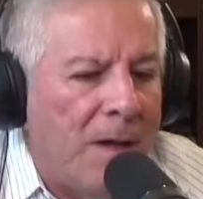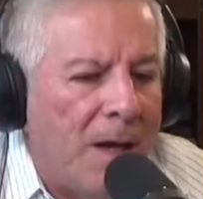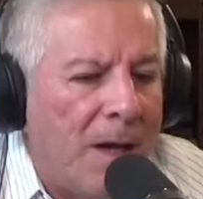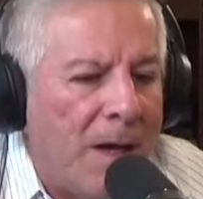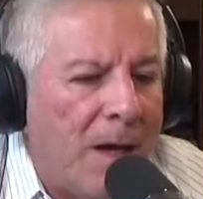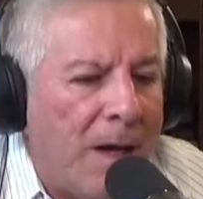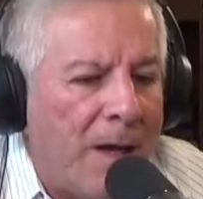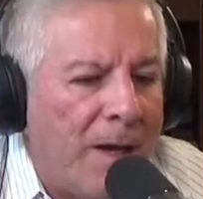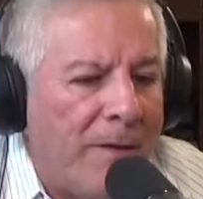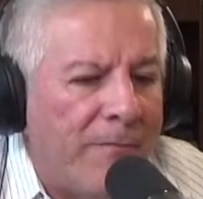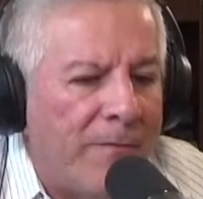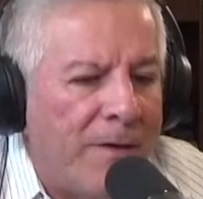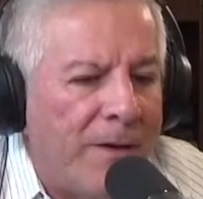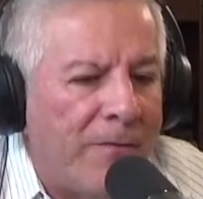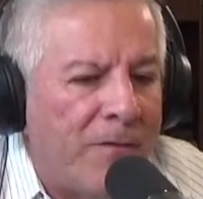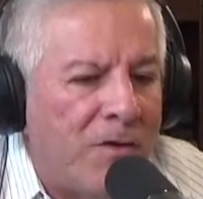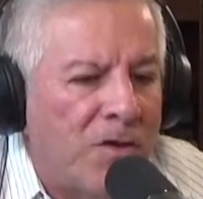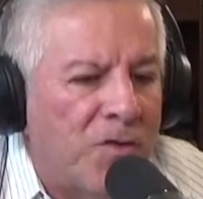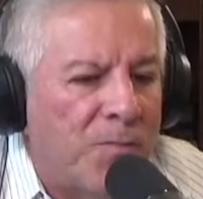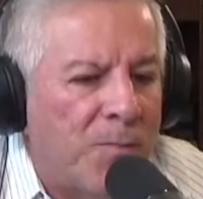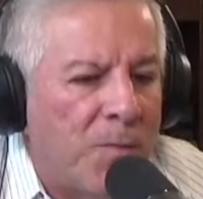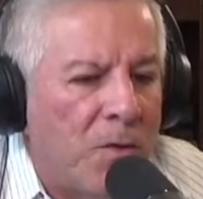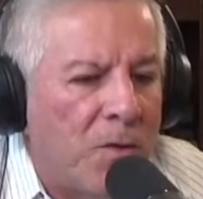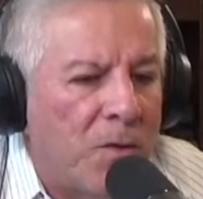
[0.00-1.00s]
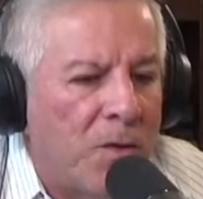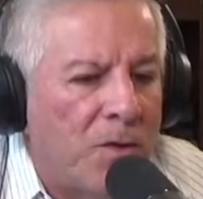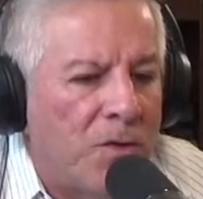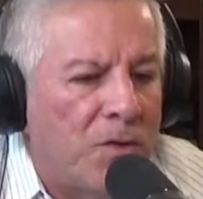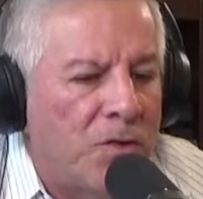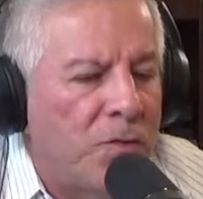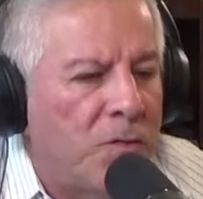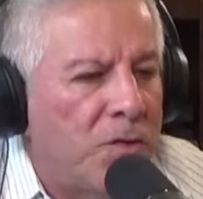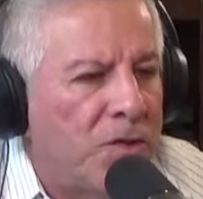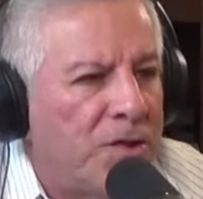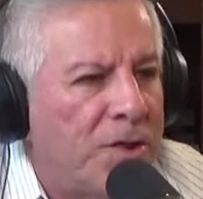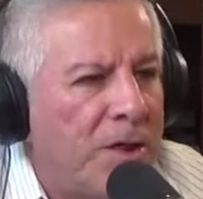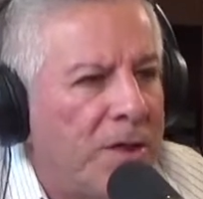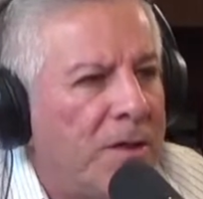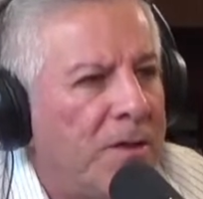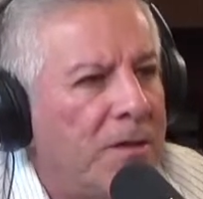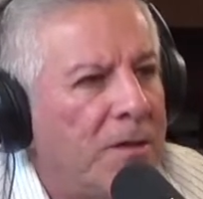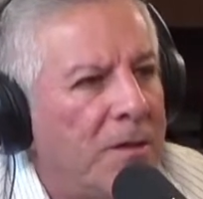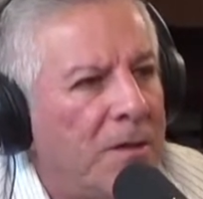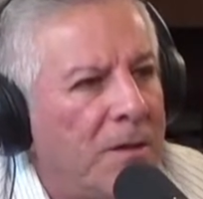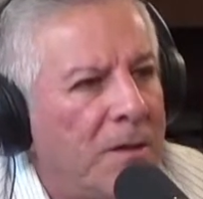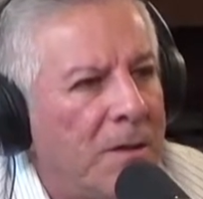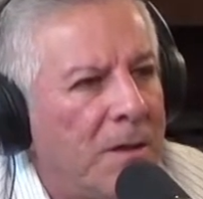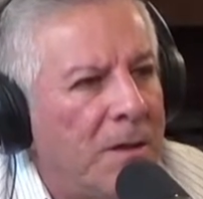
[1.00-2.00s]
I have never spoken to a
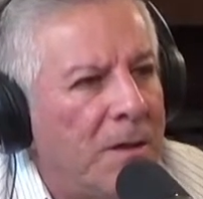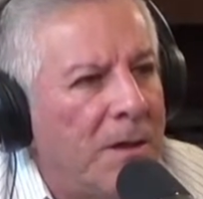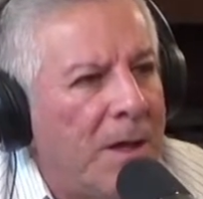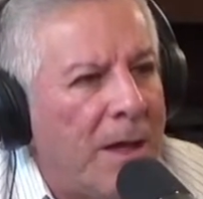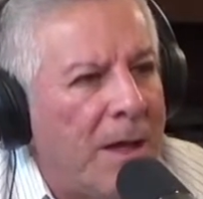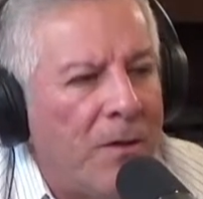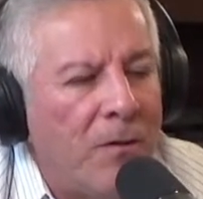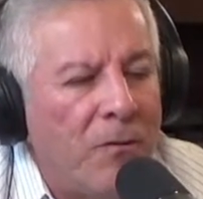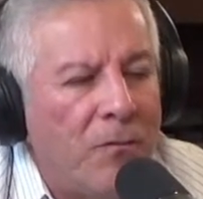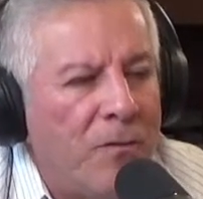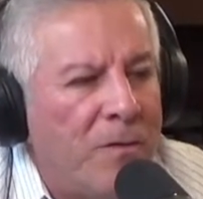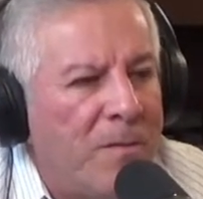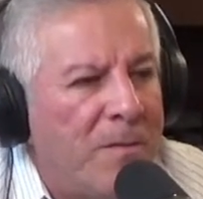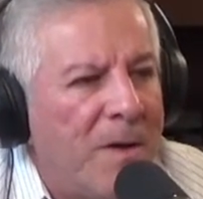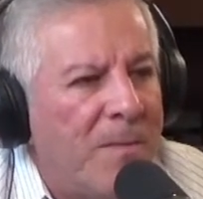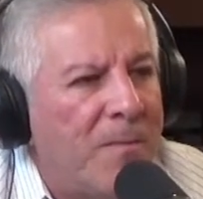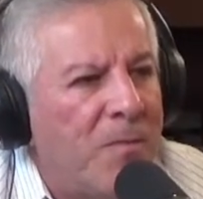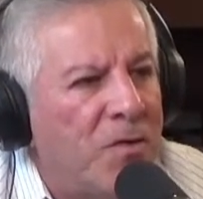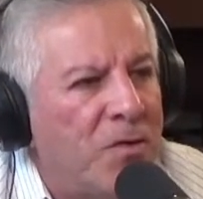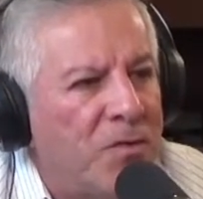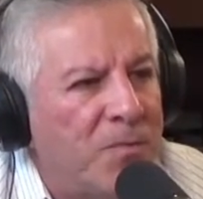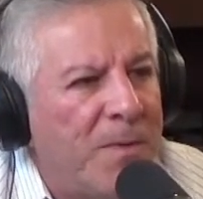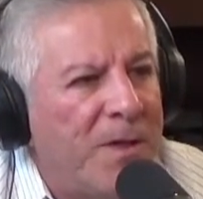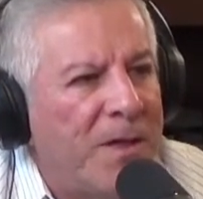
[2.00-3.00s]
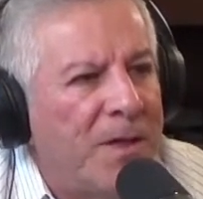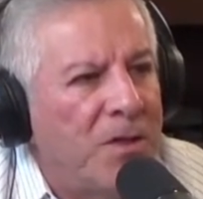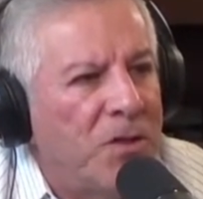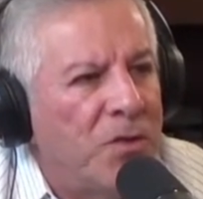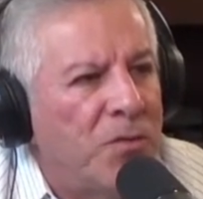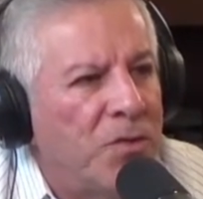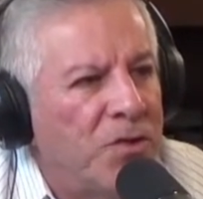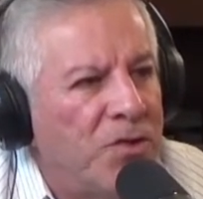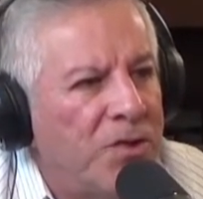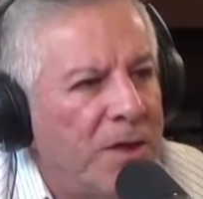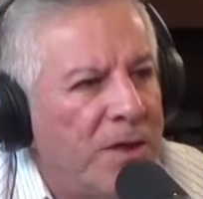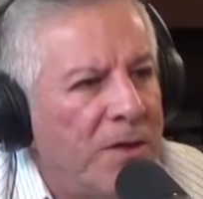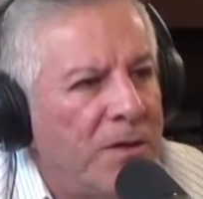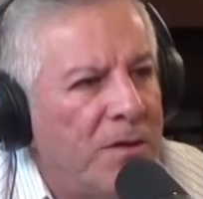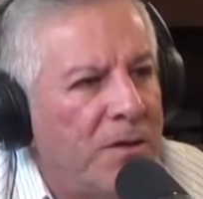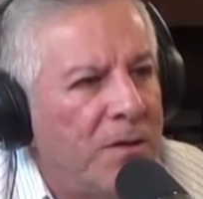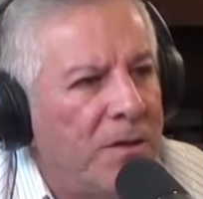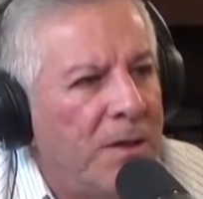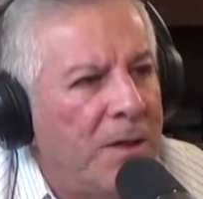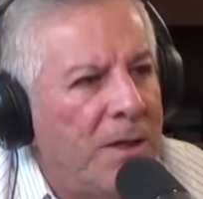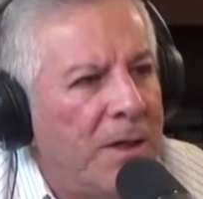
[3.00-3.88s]
senator. I don't remember speaking to a senator.